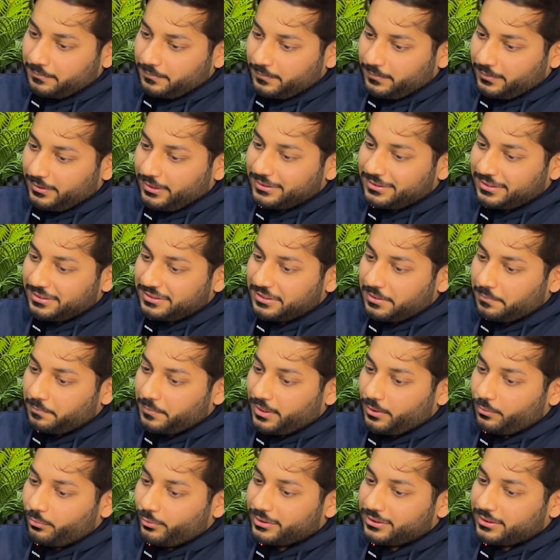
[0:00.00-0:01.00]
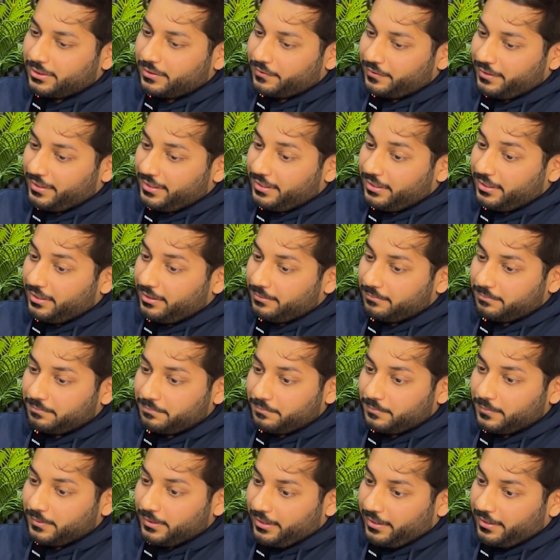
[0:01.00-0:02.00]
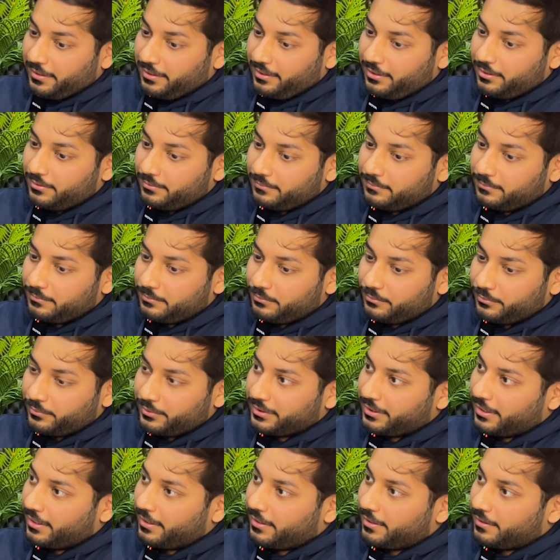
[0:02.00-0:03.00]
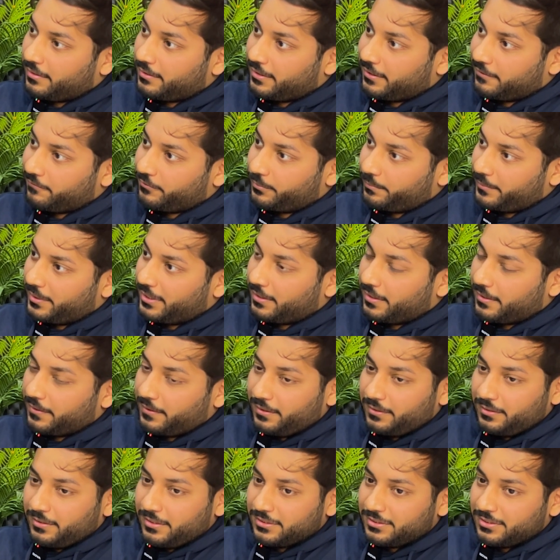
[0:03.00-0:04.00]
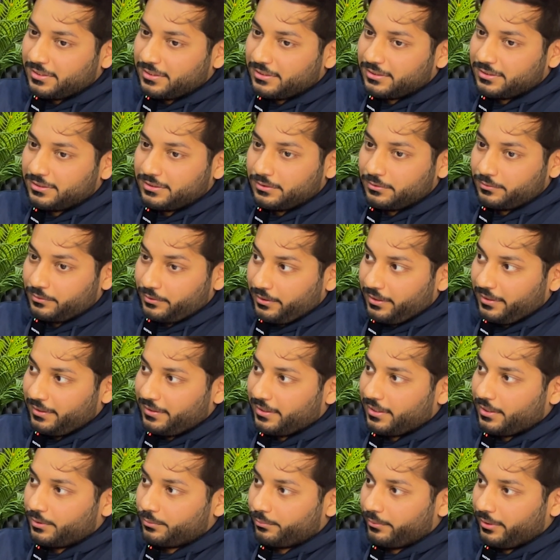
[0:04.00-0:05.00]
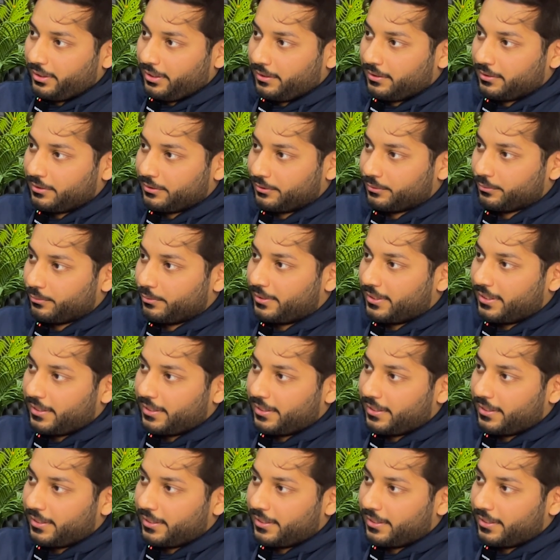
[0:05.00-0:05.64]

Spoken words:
this is something which I really like working at Devomech. I think this is great that we do